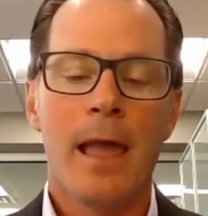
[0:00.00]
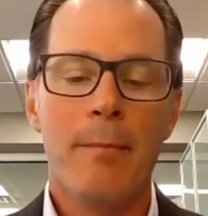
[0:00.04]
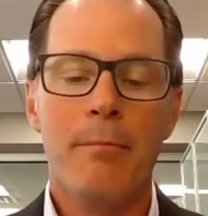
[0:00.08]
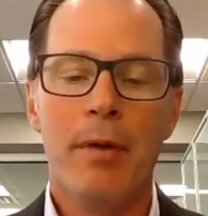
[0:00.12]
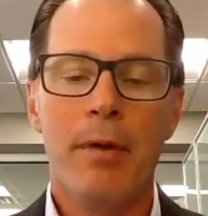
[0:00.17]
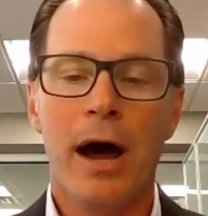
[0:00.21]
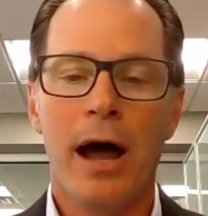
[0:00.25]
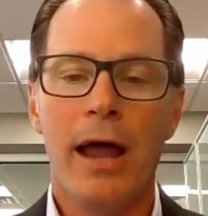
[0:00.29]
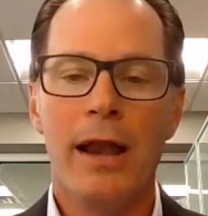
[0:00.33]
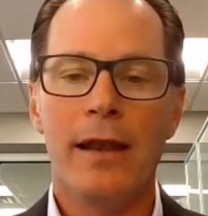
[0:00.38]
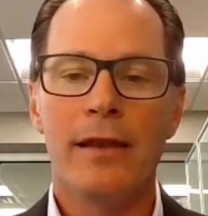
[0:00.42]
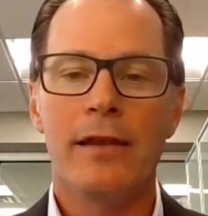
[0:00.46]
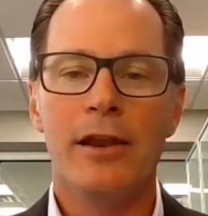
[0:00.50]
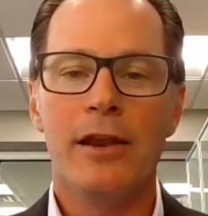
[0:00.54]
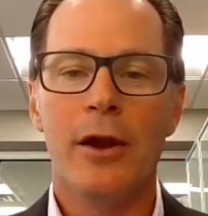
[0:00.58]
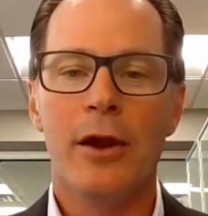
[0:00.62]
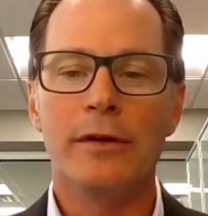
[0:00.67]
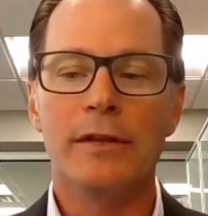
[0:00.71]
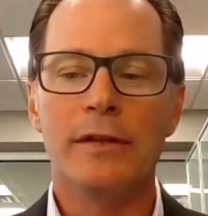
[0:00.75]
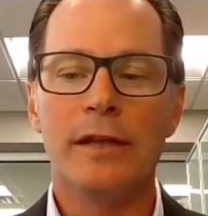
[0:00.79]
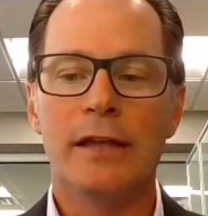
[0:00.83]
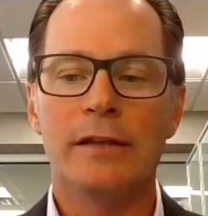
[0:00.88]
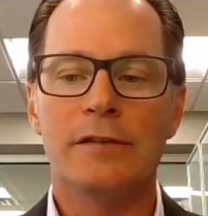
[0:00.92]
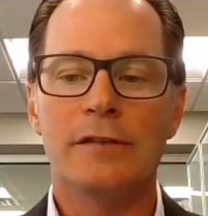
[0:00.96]
But
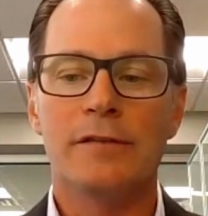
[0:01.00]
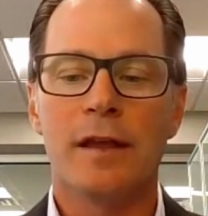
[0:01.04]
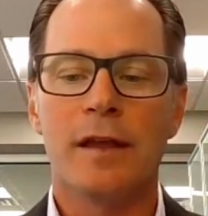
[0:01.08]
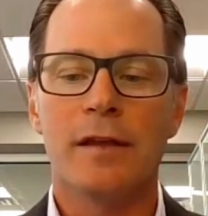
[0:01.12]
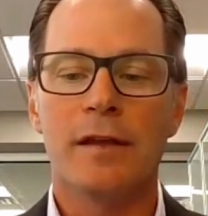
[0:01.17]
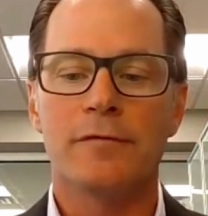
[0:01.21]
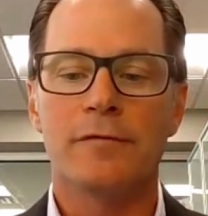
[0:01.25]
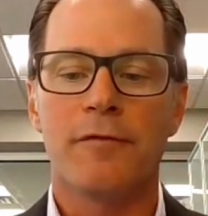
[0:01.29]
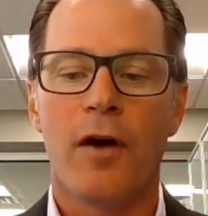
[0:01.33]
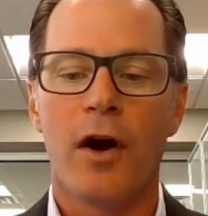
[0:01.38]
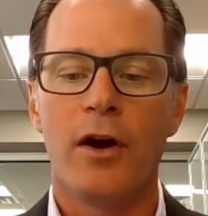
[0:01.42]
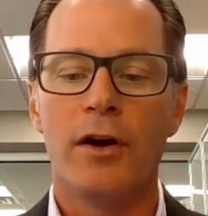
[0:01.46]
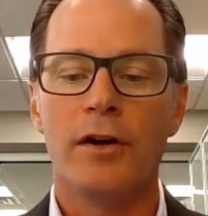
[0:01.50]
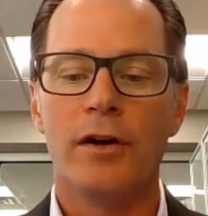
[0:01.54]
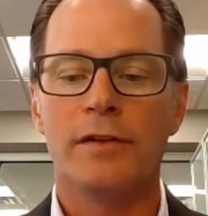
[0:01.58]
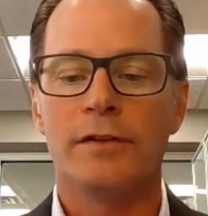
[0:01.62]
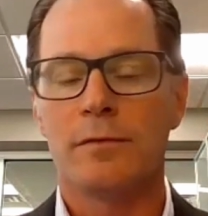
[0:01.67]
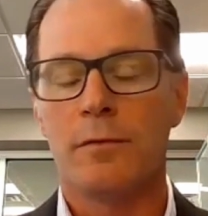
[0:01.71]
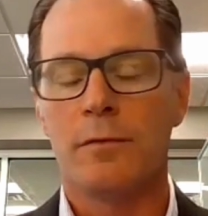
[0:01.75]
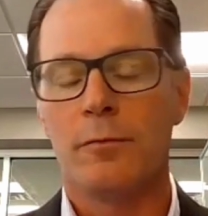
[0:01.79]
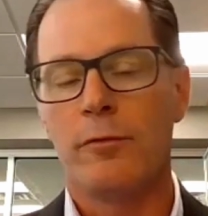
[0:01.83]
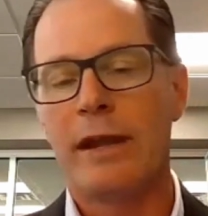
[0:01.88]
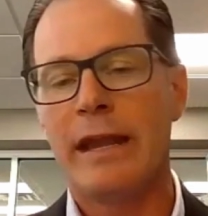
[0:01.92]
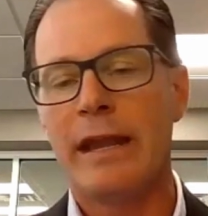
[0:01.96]
as far
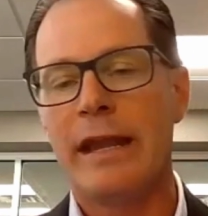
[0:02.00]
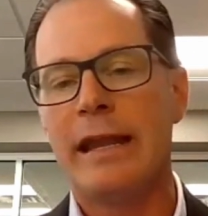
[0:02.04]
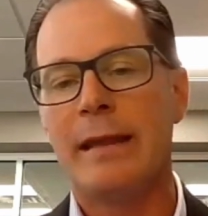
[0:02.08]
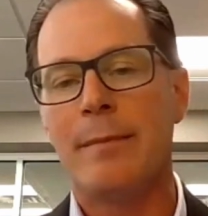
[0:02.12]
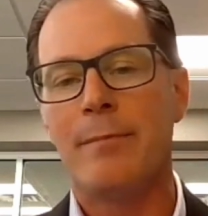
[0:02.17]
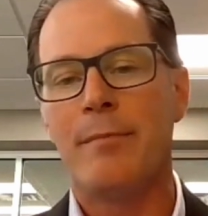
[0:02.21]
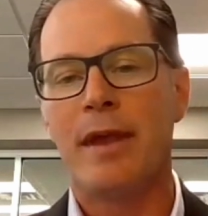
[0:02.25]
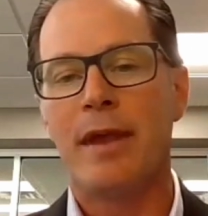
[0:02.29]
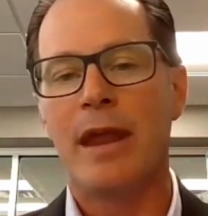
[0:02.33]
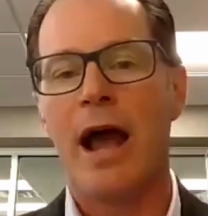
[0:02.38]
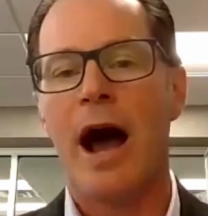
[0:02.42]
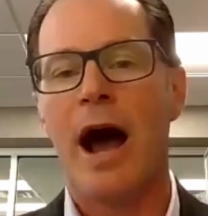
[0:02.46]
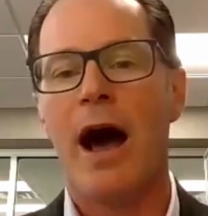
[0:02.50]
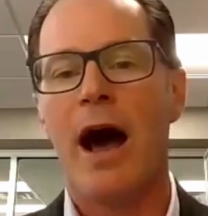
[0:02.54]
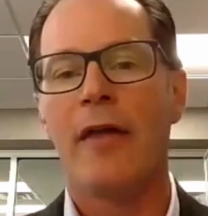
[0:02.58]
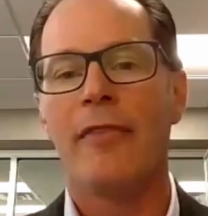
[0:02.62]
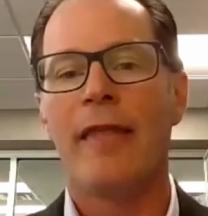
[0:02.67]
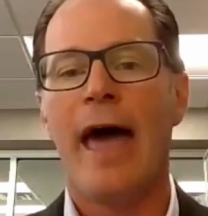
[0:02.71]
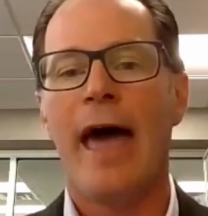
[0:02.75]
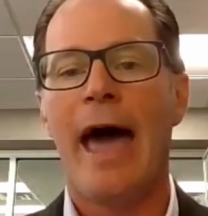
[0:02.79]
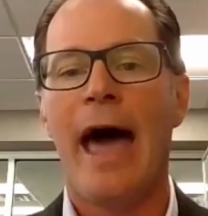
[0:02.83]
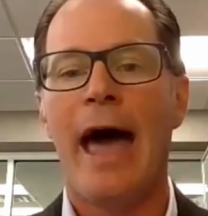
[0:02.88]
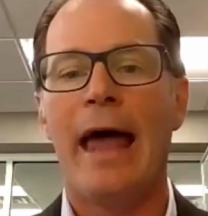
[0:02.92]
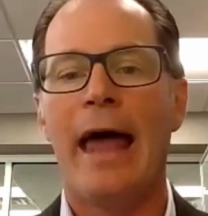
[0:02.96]
as reading
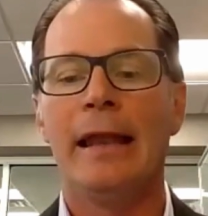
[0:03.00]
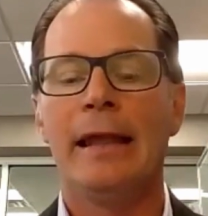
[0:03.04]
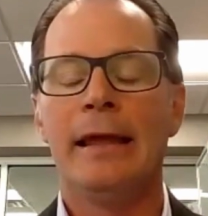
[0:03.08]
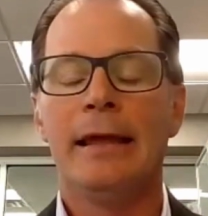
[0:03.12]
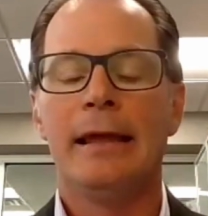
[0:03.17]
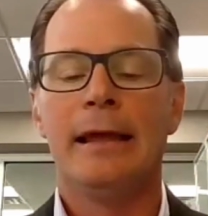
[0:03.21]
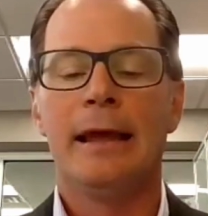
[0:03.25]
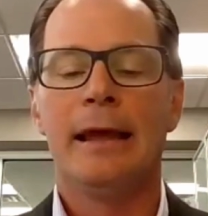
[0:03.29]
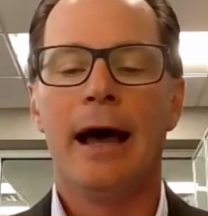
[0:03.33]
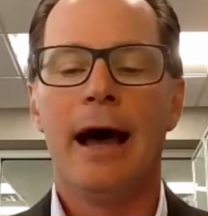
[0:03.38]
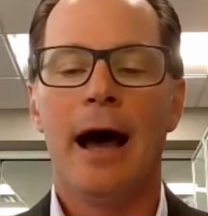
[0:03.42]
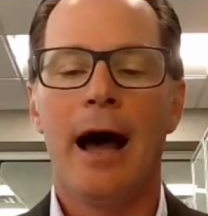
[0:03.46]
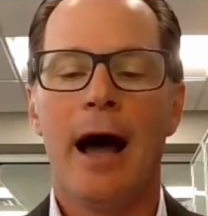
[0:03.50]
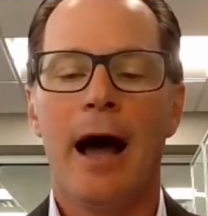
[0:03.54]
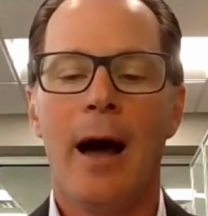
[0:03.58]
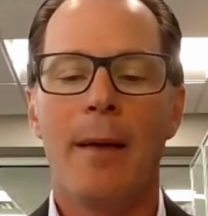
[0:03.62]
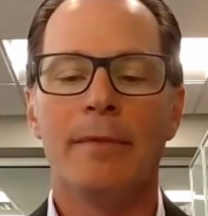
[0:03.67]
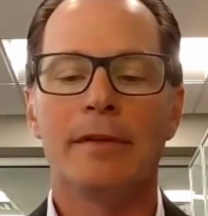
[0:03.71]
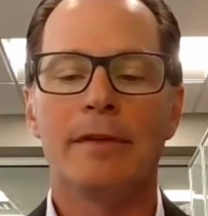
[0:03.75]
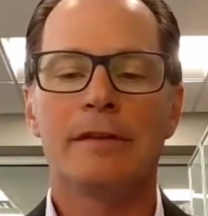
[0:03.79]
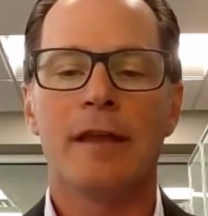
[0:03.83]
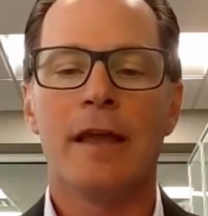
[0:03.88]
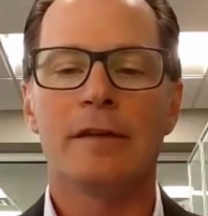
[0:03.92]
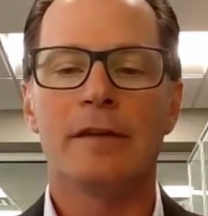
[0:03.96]
beyond that,
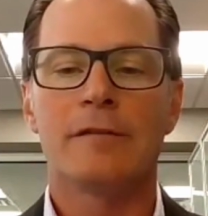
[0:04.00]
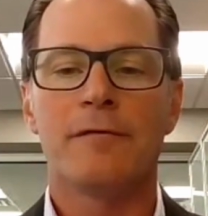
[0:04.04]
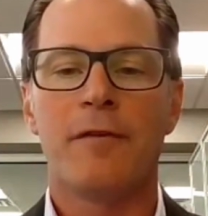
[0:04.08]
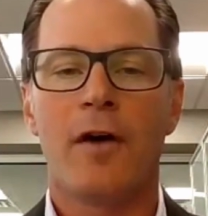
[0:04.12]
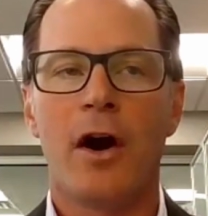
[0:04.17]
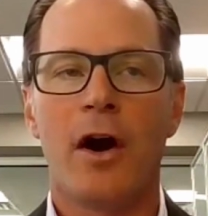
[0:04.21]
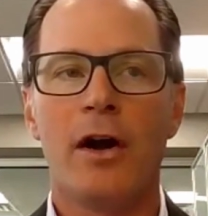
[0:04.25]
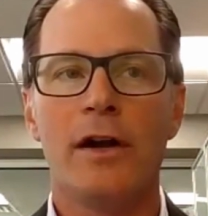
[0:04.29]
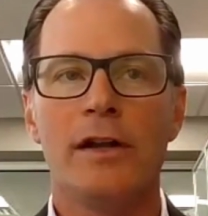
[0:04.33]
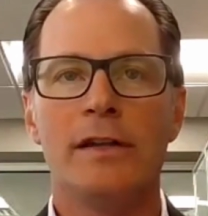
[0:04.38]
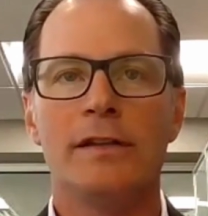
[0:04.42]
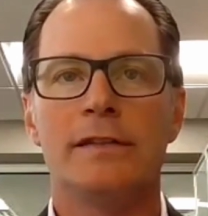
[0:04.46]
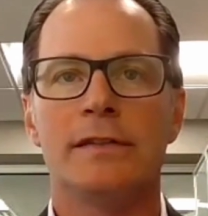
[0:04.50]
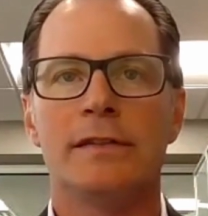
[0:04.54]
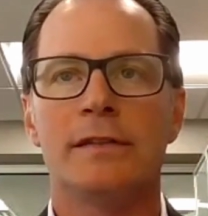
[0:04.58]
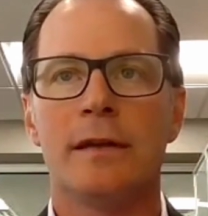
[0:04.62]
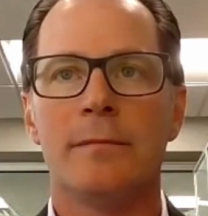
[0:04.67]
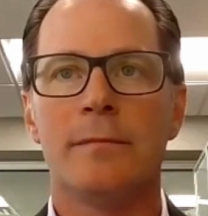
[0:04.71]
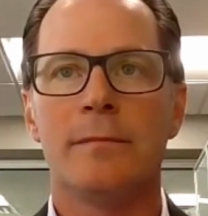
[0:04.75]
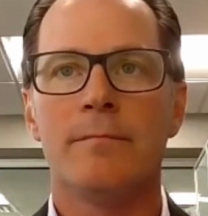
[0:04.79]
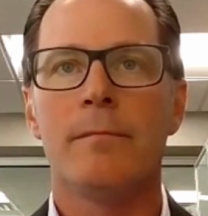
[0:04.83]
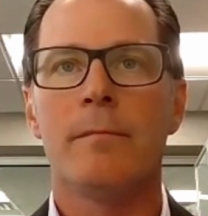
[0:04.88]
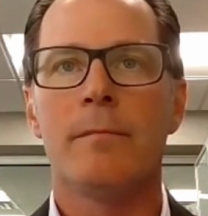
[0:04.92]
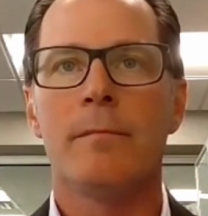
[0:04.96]
as far as
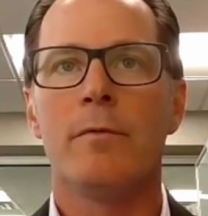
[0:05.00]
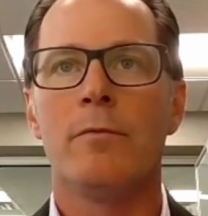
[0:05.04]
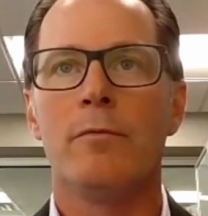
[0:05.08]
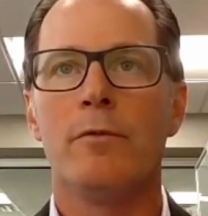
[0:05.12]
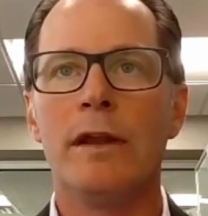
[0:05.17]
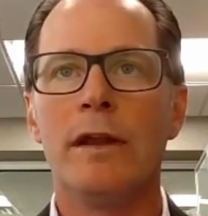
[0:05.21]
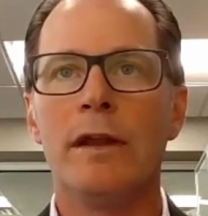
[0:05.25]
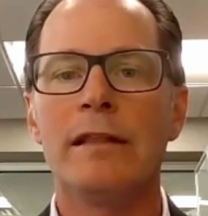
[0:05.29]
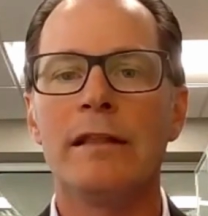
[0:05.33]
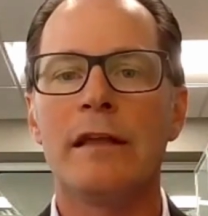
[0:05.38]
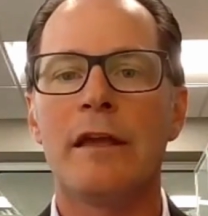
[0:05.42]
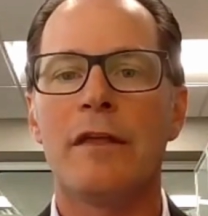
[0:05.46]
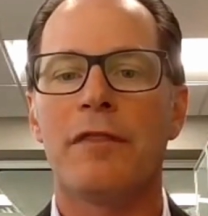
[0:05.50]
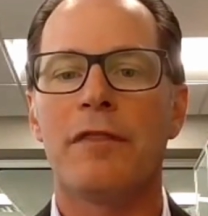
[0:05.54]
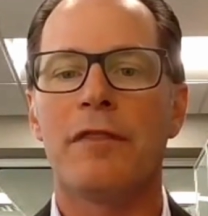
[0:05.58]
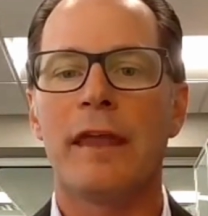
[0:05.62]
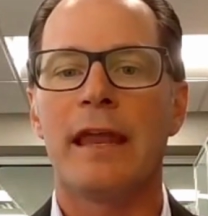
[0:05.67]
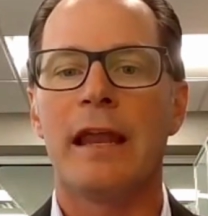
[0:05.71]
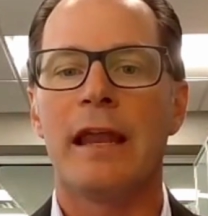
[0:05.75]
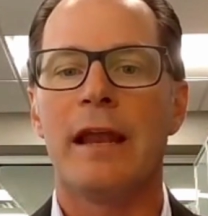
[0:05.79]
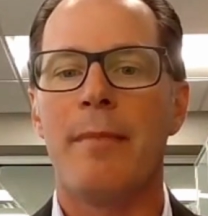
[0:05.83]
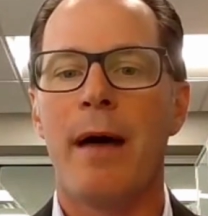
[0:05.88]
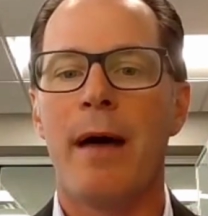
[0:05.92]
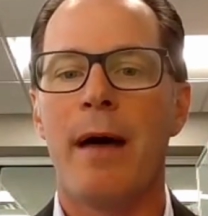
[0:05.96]
really
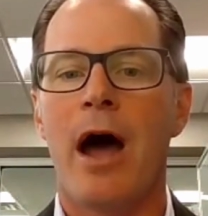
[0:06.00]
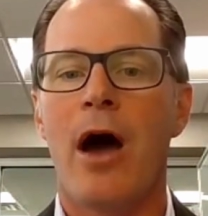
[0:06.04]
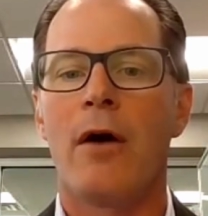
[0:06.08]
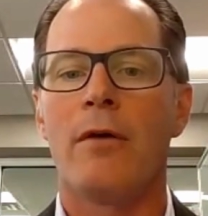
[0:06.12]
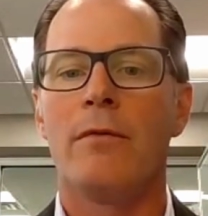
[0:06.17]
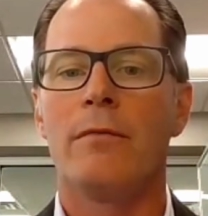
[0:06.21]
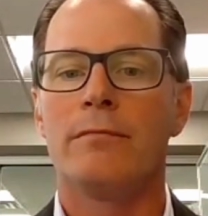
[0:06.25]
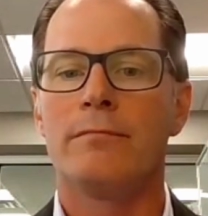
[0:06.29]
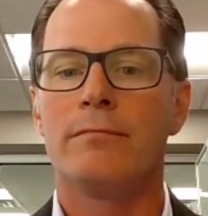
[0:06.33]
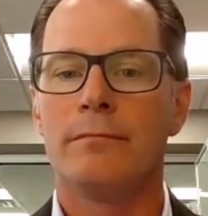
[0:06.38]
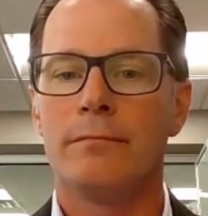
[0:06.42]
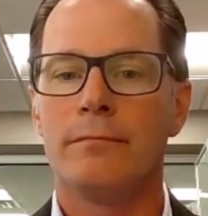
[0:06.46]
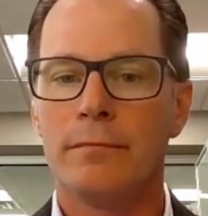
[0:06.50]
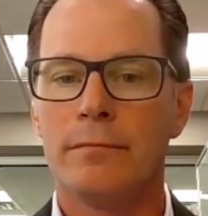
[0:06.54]
thinking about